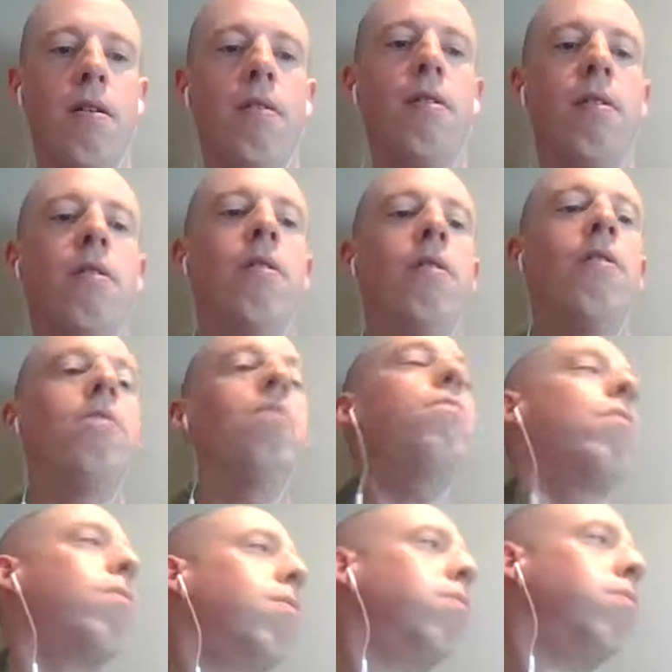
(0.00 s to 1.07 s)

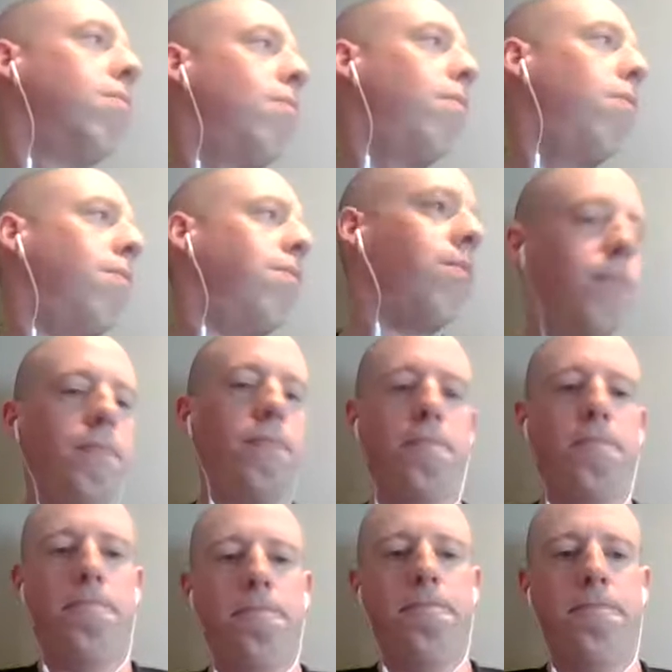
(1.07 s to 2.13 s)

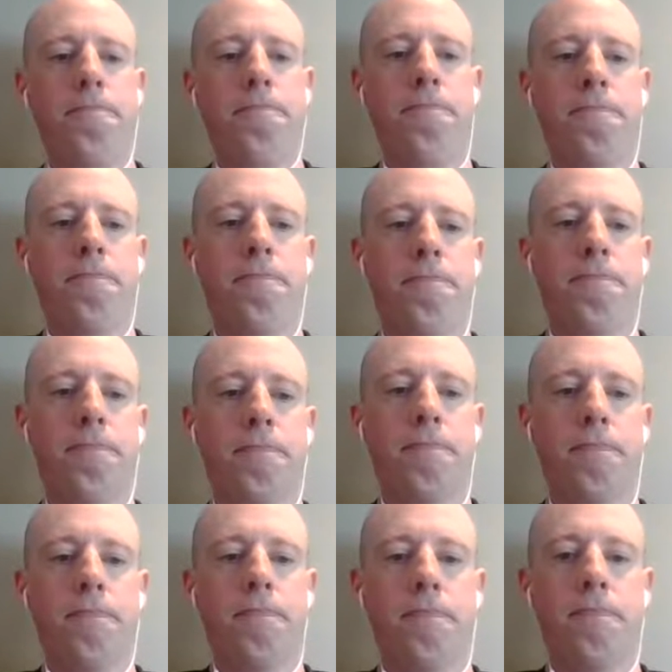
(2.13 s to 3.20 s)

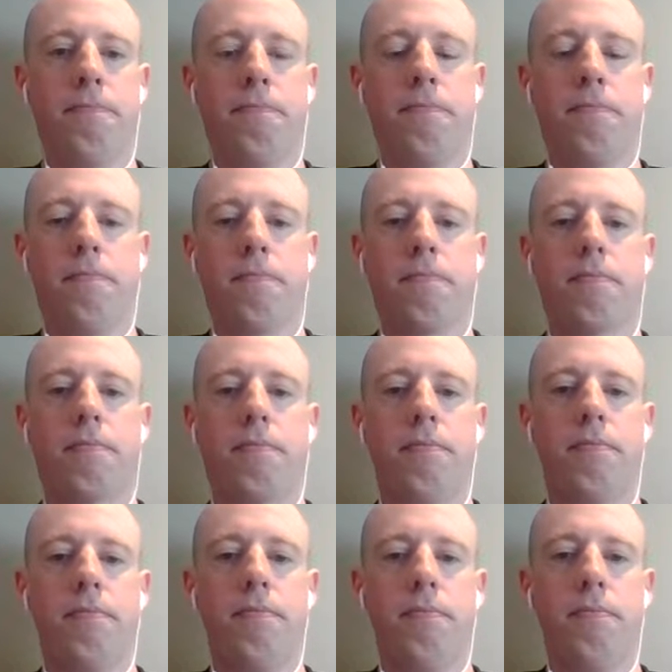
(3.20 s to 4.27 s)

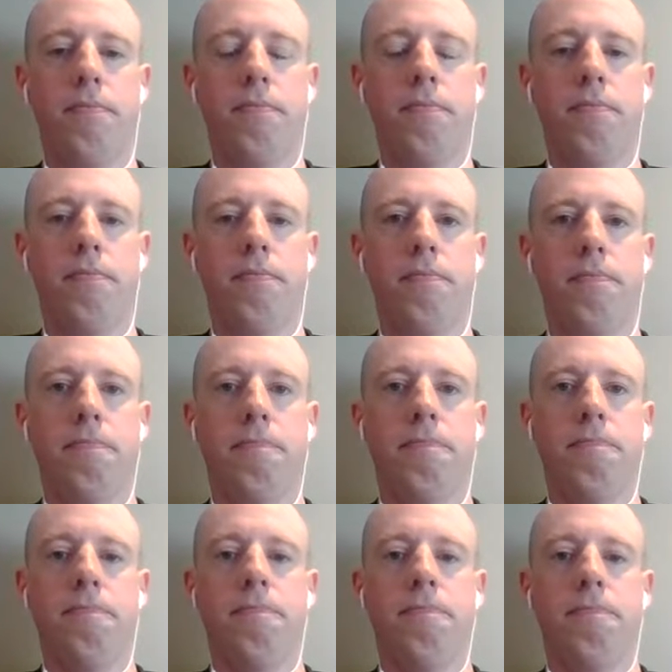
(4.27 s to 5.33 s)

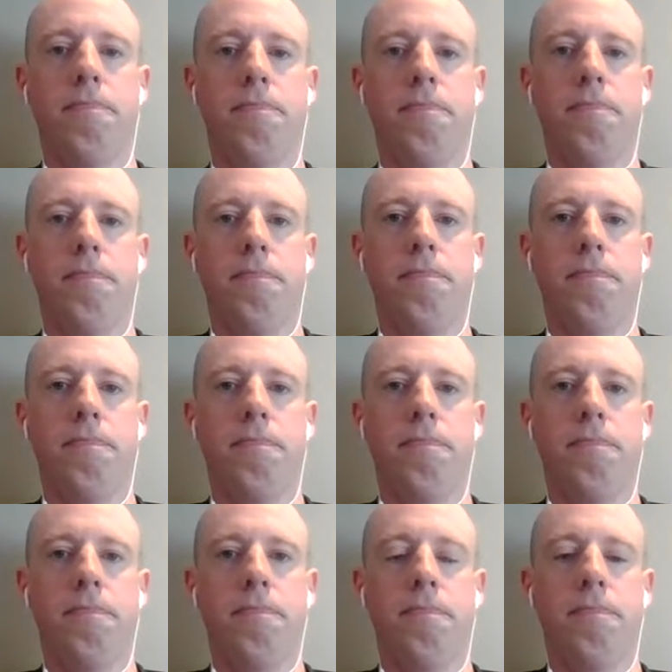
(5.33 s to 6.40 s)

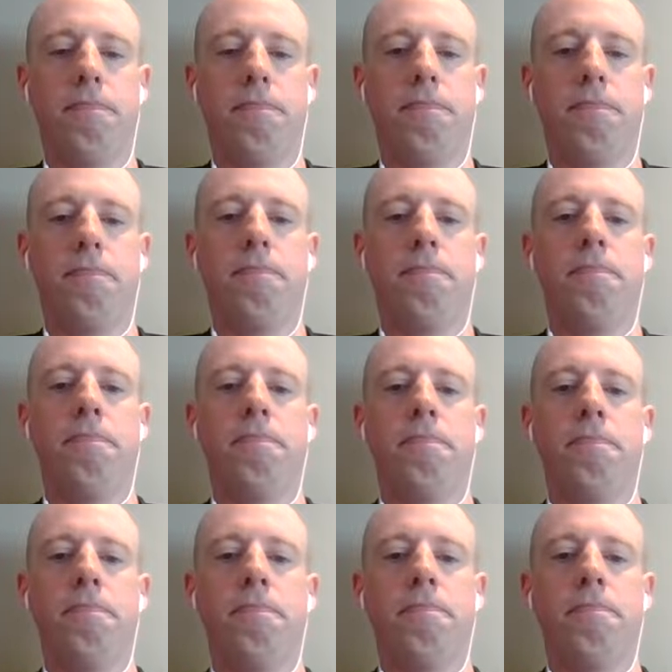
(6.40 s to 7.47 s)

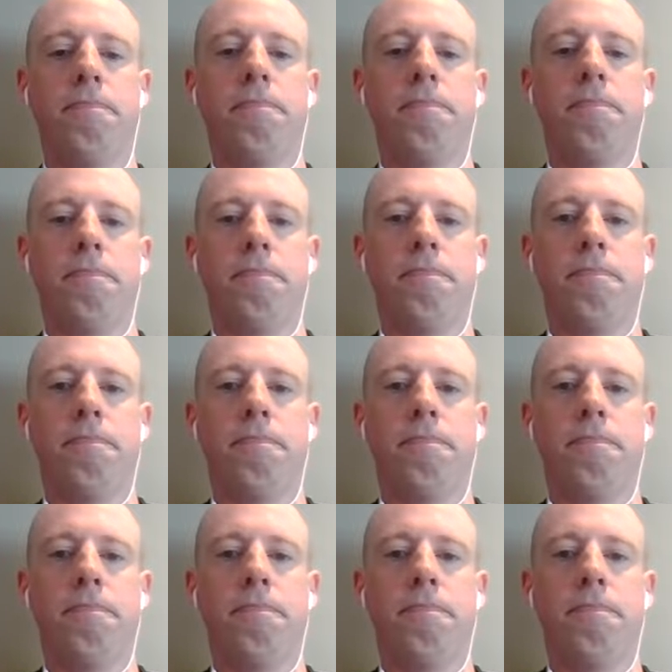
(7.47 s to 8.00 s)
(not speaking)